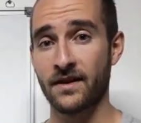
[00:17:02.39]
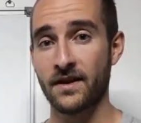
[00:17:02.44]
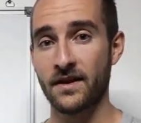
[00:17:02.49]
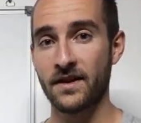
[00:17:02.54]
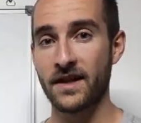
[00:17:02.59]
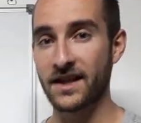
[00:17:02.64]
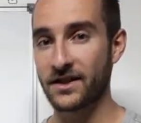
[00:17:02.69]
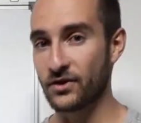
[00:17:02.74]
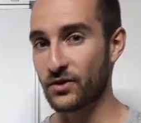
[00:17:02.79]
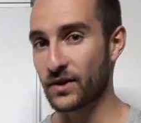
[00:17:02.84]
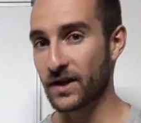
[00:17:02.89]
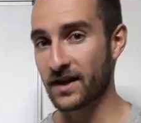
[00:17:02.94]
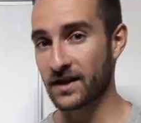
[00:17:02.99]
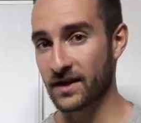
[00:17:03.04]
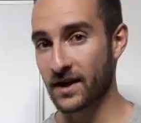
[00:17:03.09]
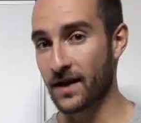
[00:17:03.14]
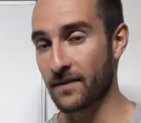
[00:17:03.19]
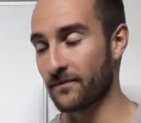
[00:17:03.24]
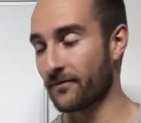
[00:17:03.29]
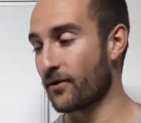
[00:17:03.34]
that you can
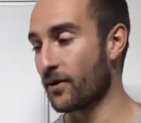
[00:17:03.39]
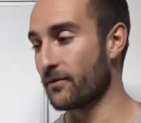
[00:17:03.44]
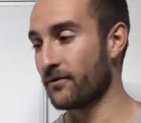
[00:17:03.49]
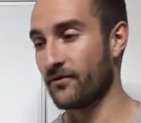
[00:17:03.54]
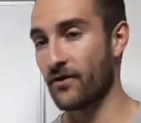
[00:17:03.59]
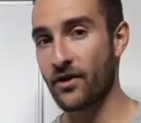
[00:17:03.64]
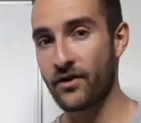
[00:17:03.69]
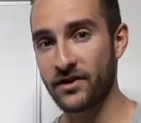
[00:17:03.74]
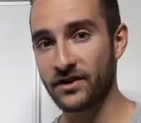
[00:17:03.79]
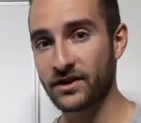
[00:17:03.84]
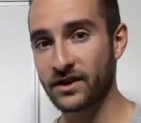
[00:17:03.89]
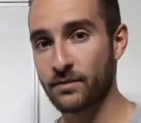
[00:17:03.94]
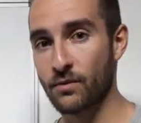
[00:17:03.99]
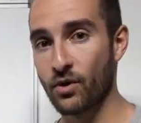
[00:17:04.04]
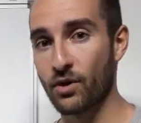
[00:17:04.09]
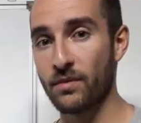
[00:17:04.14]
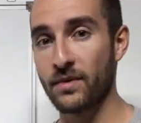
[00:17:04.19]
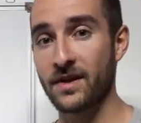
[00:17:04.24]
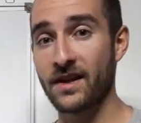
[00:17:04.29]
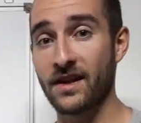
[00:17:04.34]
come from very
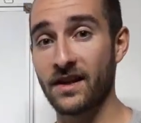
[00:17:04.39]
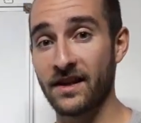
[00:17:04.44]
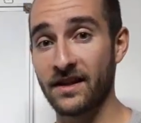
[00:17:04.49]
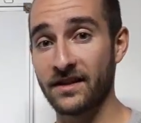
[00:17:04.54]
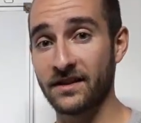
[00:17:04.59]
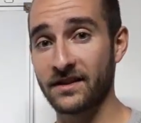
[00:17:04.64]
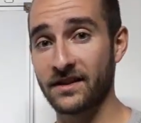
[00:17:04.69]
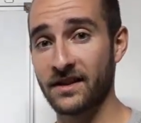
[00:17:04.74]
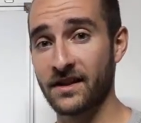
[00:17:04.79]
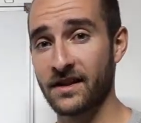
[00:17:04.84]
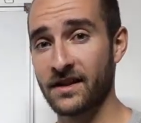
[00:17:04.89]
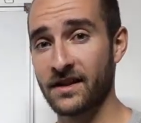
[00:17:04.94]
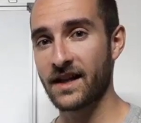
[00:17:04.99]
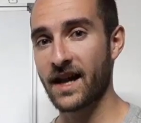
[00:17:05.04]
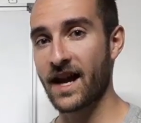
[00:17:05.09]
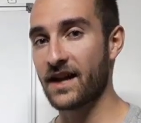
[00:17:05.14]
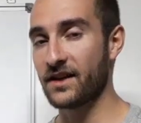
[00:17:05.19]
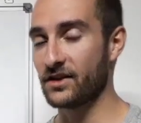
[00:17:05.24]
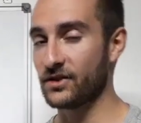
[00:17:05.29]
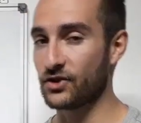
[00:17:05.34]
small beginnings
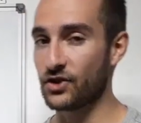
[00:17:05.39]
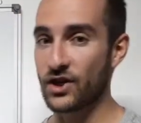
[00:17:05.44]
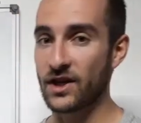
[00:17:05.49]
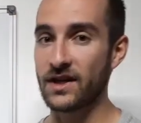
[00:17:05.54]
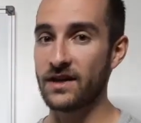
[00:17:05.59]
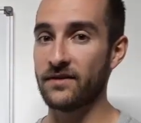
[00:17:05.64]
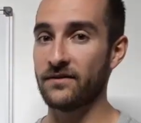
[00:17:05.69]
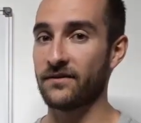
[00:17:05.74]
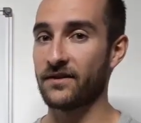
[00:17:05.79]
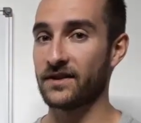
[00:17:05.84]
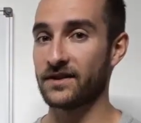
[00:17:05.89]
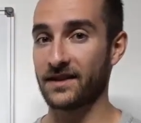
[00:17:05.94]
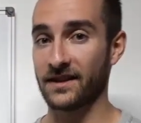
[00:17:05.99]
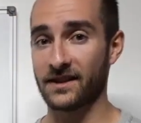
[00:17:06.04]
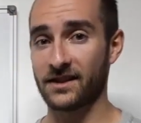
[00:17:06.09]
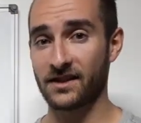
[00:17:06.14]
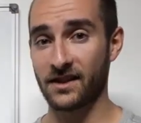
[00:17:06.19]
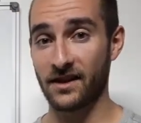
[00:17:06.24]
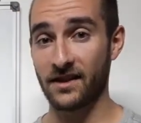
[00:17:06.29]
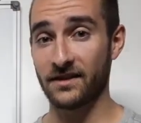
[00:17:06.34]
and achieve
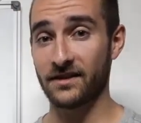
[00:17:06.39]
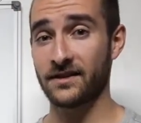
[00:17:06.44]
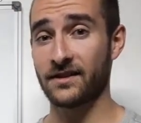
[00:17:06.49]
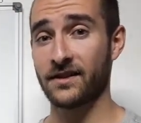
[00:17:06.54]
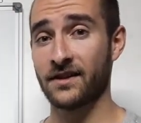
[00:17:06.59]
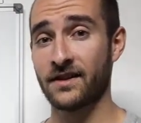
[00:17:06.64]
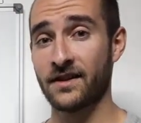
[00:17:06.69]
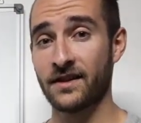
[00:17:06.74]
success.